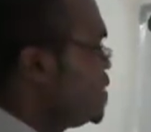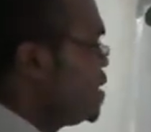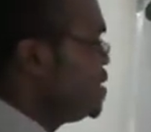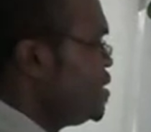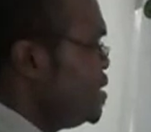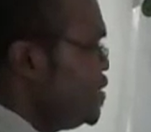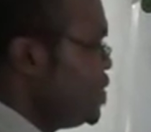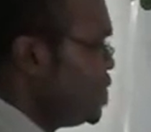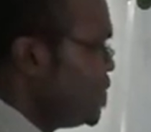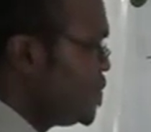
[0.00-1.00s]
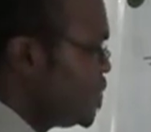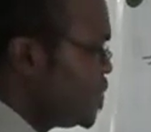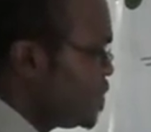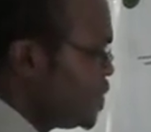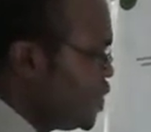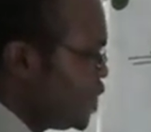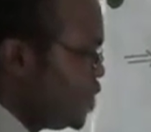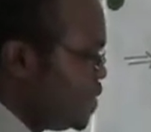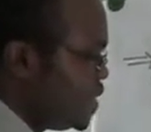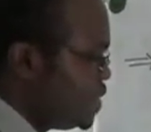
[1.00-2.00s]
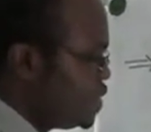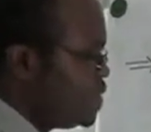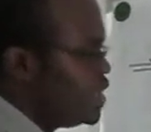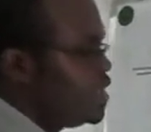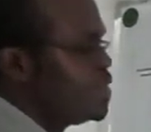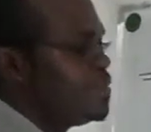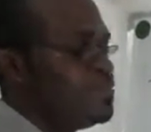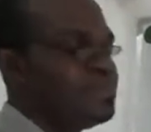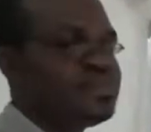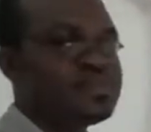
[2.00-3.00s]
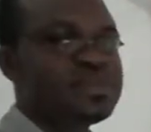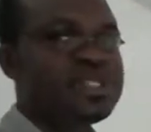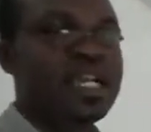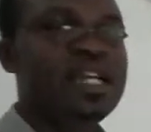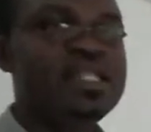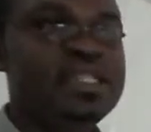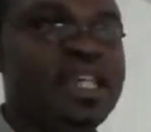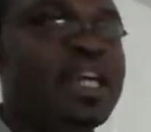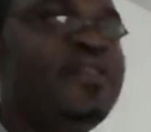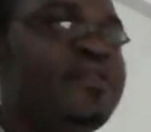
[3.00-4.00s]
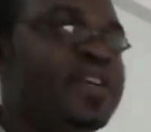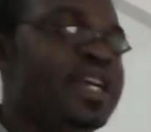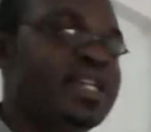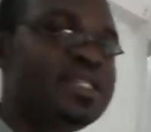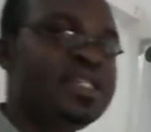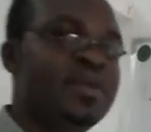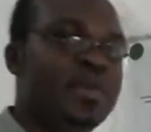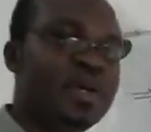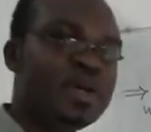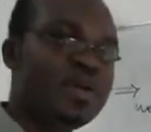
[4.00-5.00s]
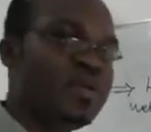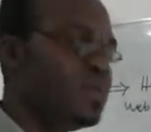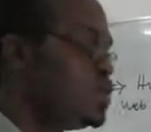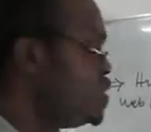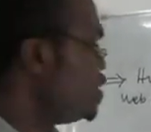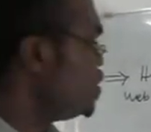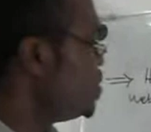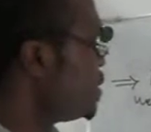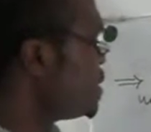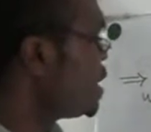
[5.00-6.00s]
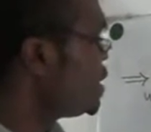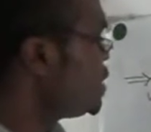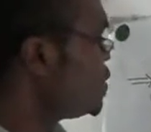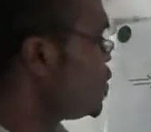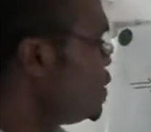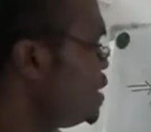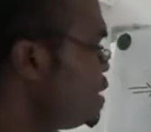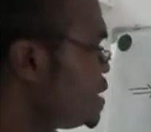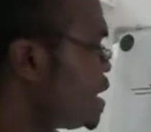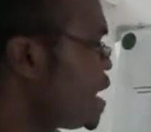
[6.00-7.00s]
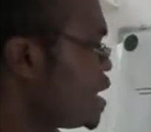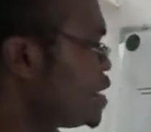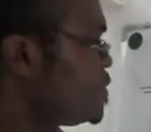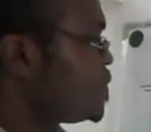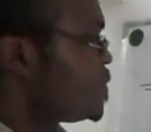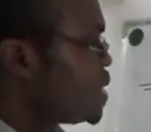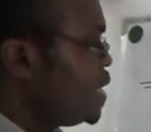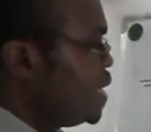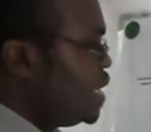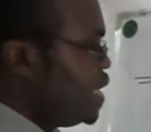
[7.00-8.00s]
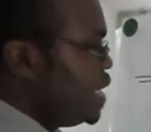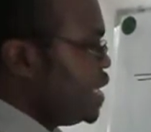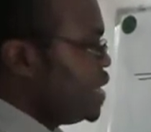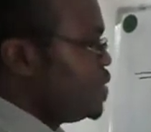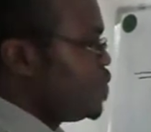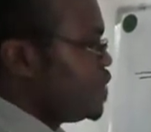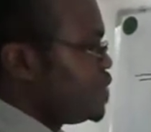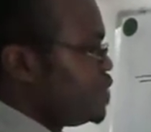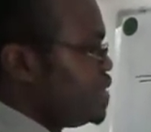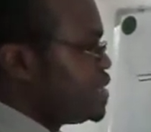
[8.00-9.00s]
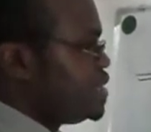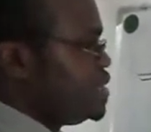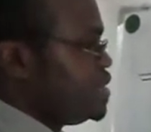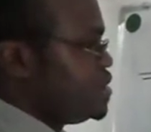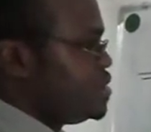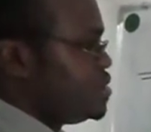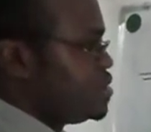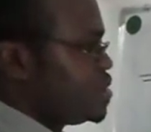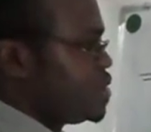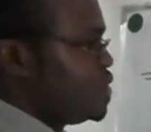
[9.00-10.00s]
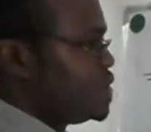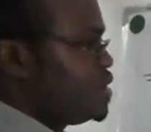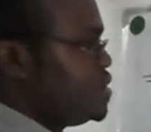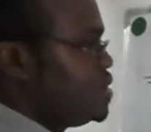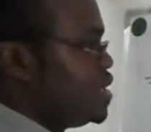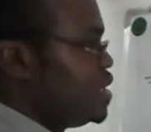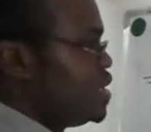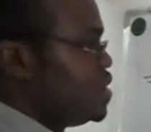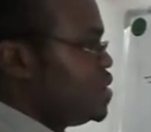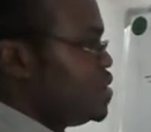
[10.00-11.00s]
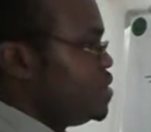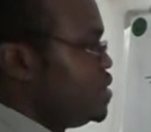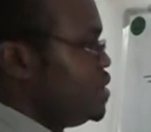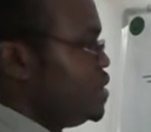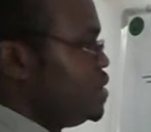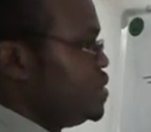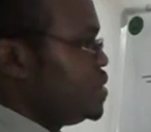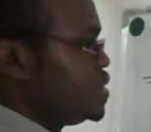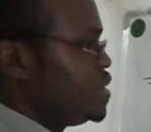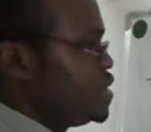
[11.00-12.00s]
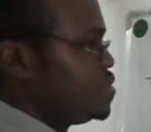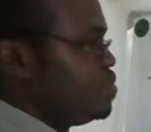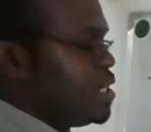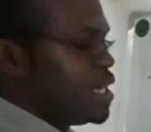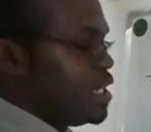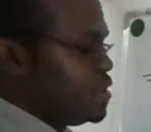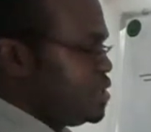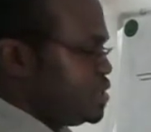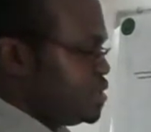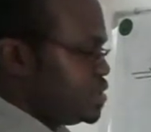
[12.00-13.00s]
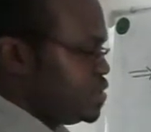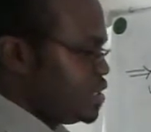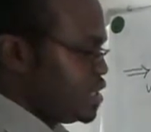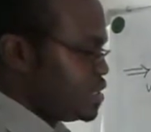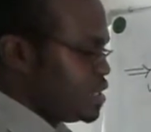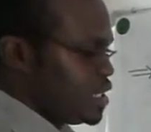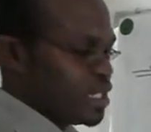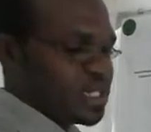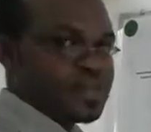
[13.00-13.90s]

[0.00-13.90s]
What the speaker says: can see from here to here. And in every HTML code, we must start with the tag. Any word written in closing in such mark as this is known as tag.